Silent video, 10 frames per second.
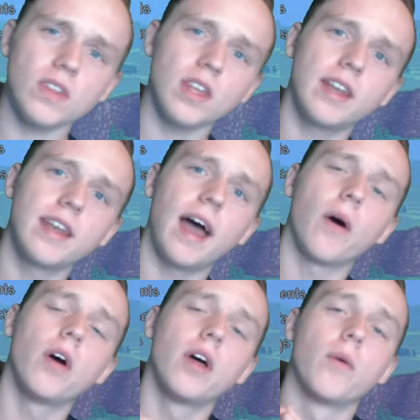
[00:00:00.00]
Now,
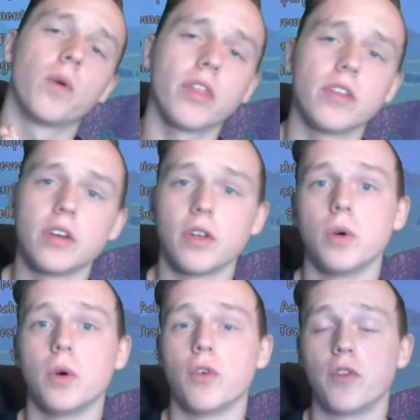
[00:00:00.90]
one of the
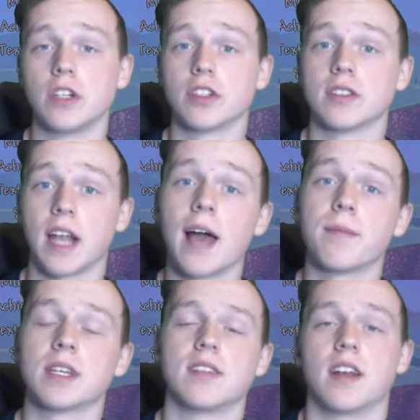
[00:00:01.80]
new features that I'm
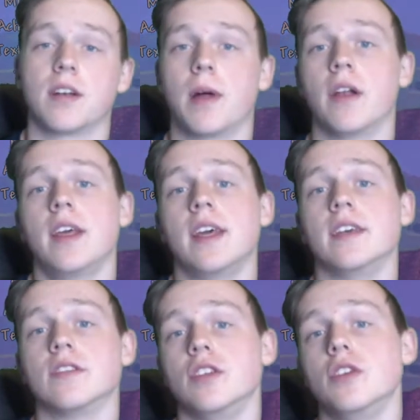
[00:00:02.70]
excited about
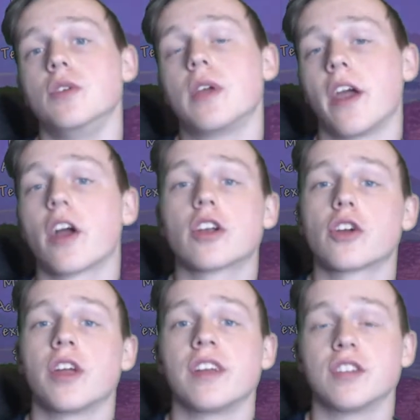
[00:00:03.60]
is a new character
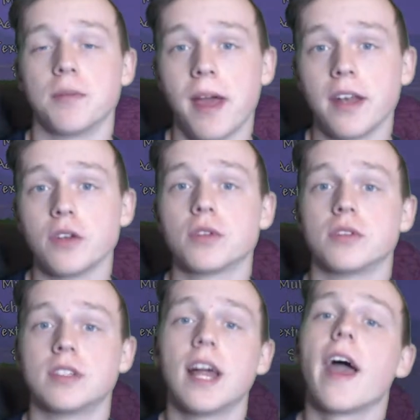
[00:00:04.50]
creation menu, so
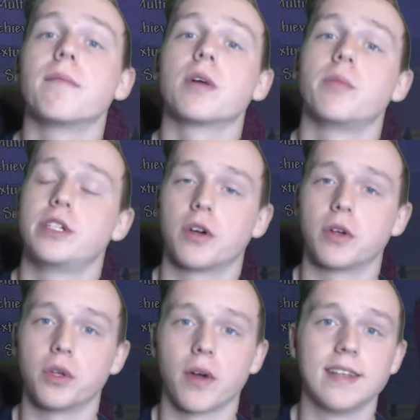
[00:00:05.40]
today I'm going to be
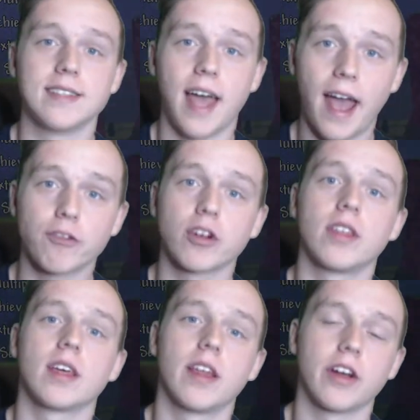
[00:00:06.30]
showing you guys
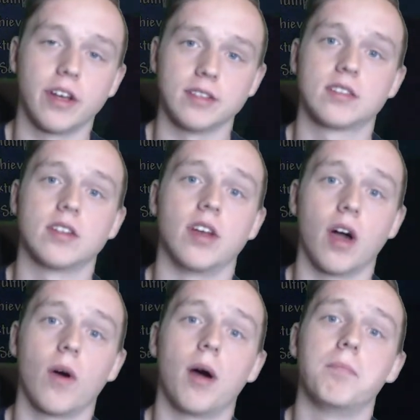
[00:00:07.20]
everything there is to
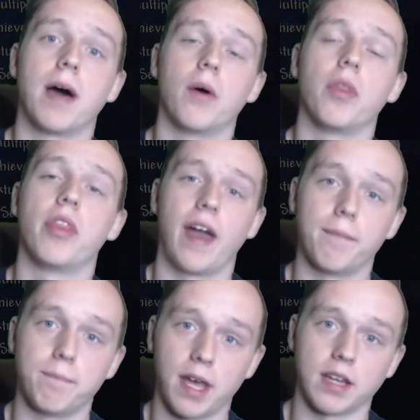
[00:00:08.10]
know about
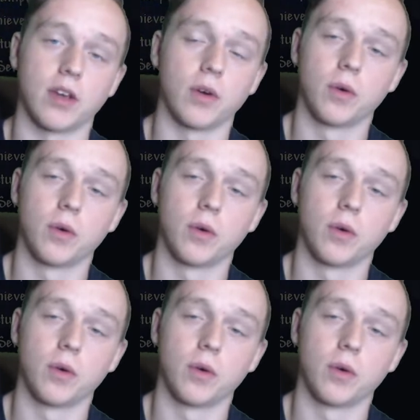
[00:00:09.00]
that menu.